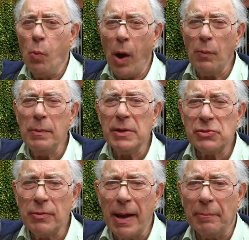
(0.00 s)
What we
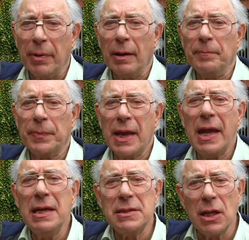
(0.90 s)
must remember
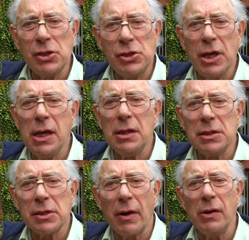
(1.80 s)
is that
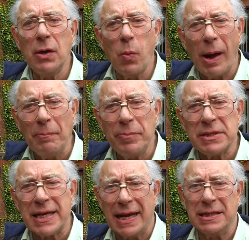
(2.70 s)
genes are only
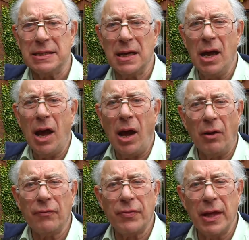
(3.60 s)
1%
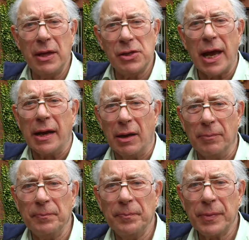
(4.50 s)
of the
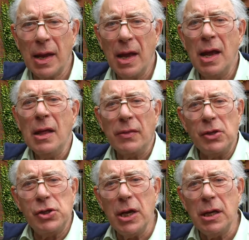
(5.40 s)
genome.
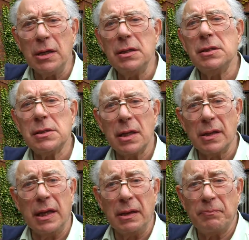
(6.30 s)
The genes,
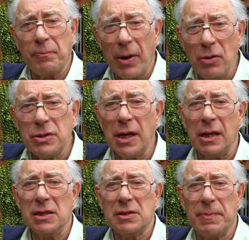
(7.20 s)
the
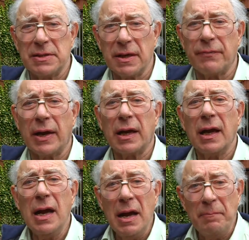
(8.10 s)
protein specific
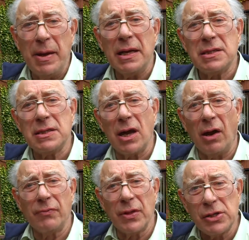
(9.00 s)
bits
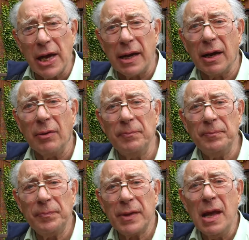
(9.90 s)
of the genome,